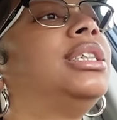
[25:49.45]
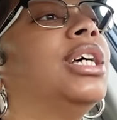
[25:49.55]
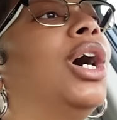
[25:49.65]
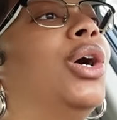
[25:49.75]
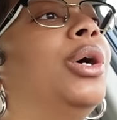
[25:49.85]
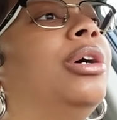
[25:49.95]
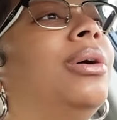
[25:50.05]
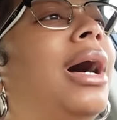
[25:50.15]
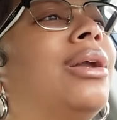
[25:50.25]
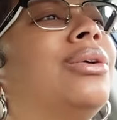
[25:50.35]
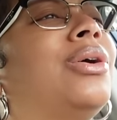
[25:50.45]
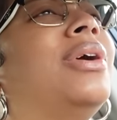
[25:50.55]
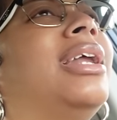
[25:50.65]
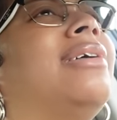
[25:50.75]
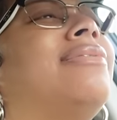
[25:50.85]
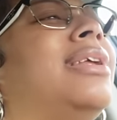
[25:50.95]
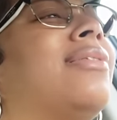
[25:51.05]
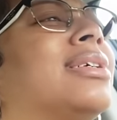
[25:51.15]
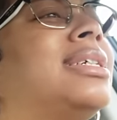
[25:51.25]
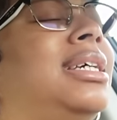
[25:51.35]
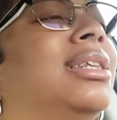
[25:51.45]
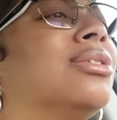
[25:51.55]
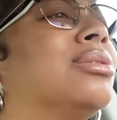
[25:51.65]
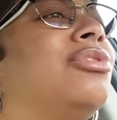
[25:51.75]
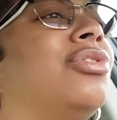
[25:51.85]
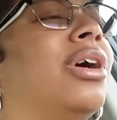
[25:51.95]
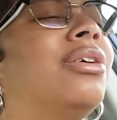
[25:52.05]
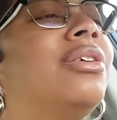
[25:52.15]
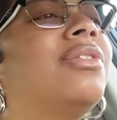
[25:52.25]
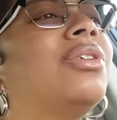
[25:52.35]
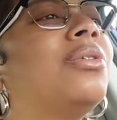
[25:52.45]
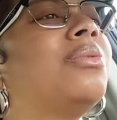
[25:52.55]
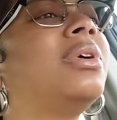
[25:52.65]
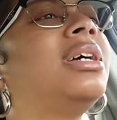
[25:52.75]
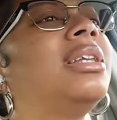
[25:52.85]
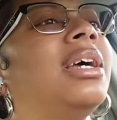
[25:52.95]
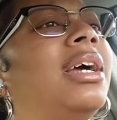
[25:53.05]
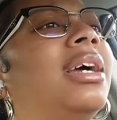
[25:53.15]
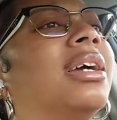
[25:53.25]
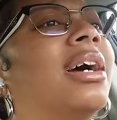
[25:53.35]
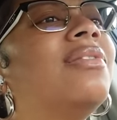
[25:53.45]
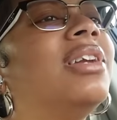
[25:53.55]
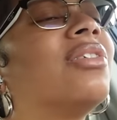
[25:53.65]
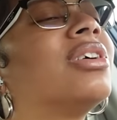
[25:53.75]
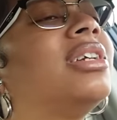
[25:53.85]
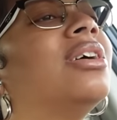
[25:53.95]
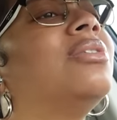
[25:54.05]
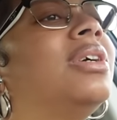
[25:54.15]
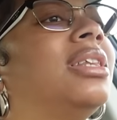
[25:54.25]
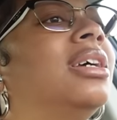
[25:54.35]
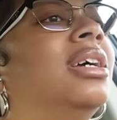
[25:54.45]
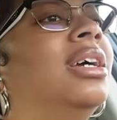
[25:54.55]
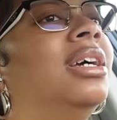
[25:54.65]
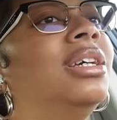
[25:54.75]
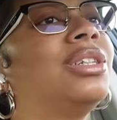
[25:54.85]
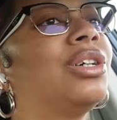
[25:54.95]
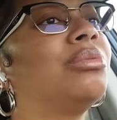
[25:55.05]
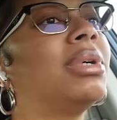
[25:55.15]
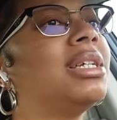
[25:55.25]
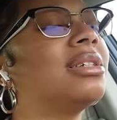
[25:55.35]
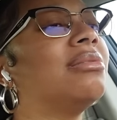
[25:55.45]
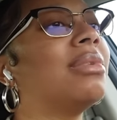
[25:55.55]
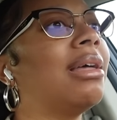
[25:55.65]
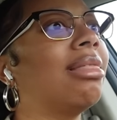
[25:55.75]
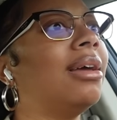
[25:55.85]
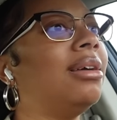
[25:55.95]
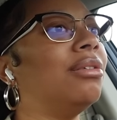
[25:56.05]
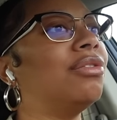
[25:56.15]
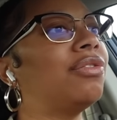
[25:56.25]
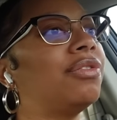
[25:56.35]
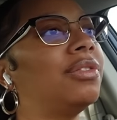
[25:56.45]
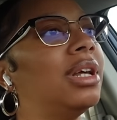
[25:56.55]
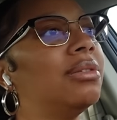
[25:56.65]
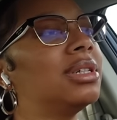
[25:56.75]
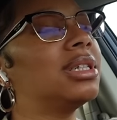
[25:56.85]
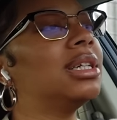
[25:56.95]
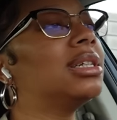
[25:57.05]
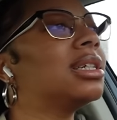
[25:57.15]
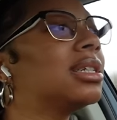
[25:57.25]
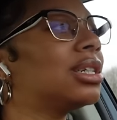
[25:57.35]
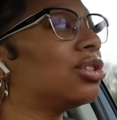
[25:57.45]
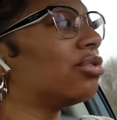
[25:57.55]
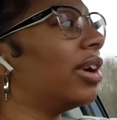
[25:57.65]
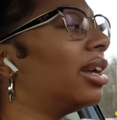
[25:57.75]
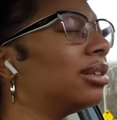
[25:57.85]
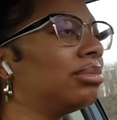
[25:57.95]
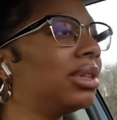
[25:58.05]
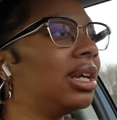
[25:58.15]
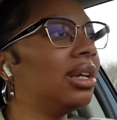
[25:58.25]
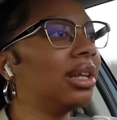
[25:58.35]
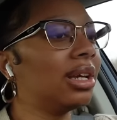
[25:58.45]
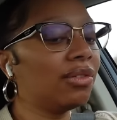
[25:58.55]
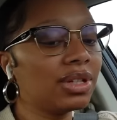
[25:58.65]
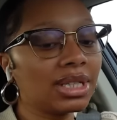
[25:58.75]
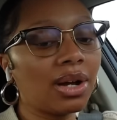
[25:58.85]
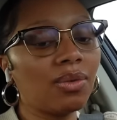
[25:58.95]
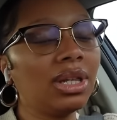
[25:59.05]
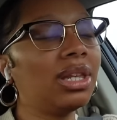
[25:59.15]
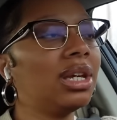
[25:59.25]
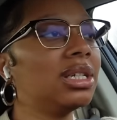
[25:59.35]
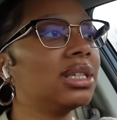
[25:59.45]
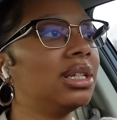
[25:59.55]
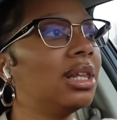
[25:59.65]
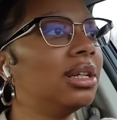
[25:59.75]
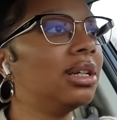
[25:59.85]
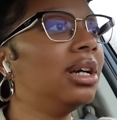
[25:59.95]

so I don't know, and I've never seen those before. I don't even know what the heck. I've never dealt with termites in my life that was it's just such a random thing like if it's not one thing it's another